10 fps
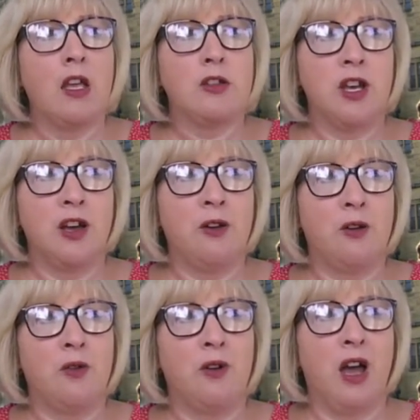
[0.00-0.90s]

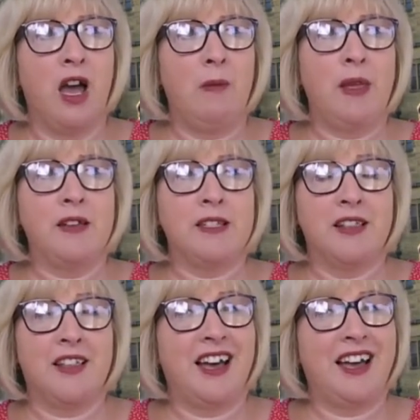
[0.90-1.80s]
So because
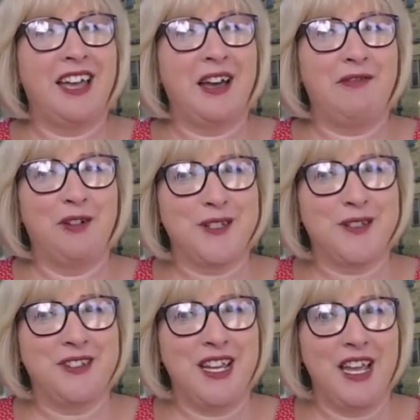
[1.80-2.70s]
of that, I have
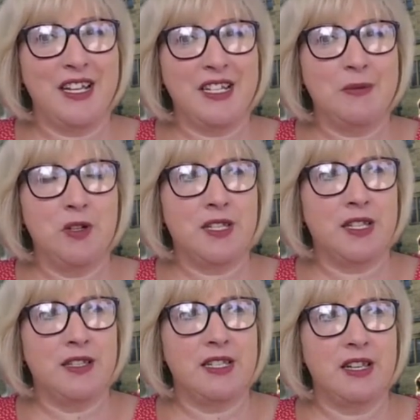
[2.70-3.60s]
lots of
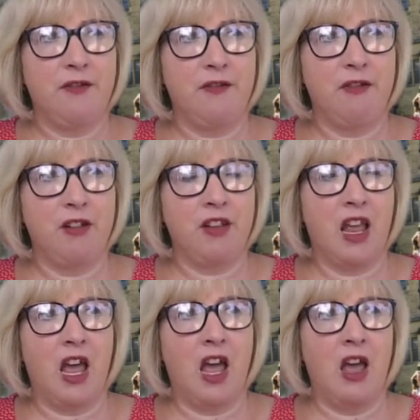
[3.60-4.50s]
textbooks and
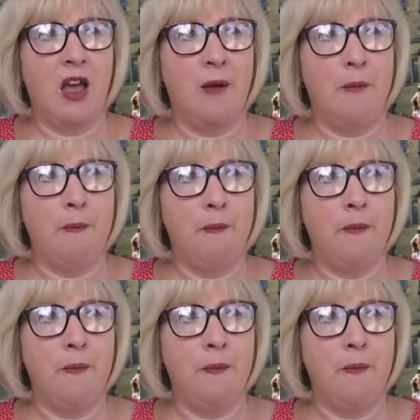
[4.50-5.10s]
different uh,